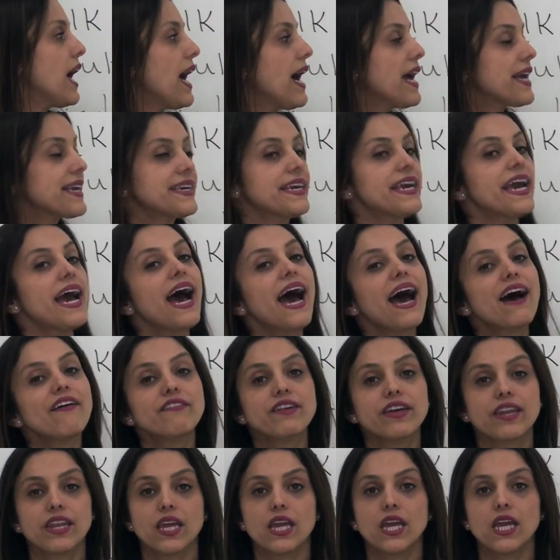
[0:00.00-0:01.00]
A
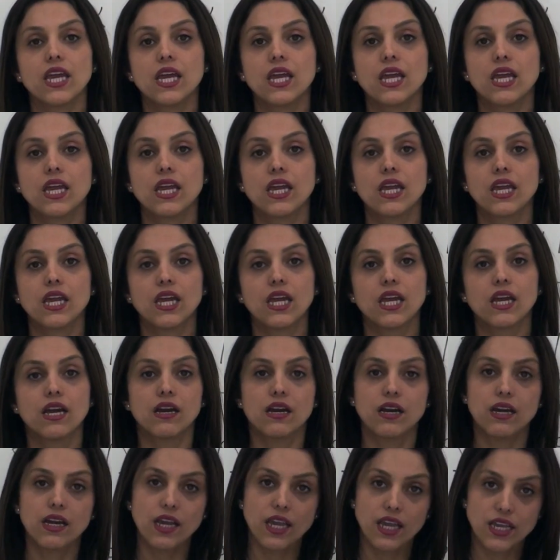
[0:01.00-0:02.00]
cavity
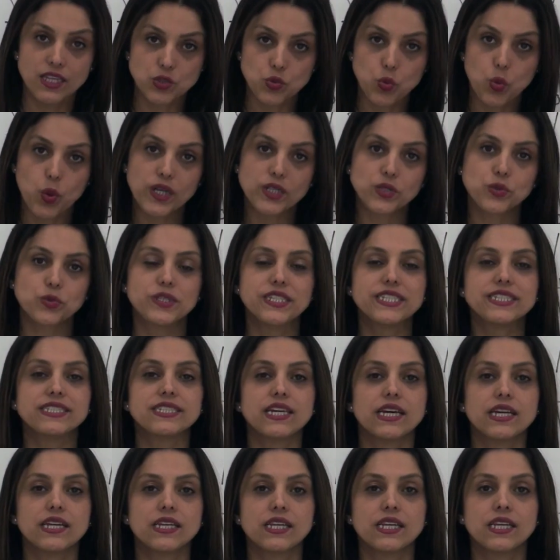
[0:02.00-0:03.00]
is one
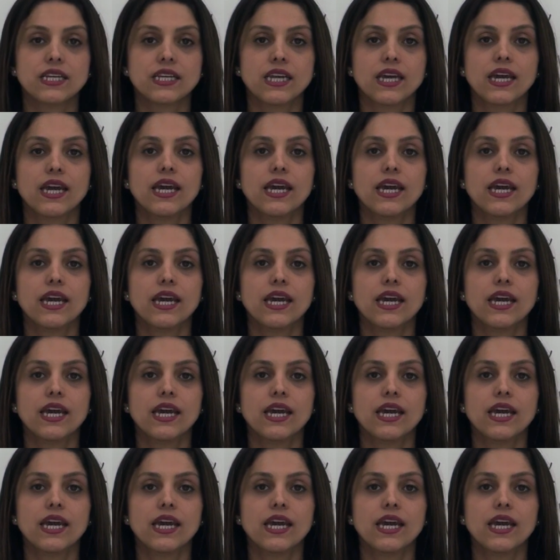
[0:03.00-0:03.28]
reason.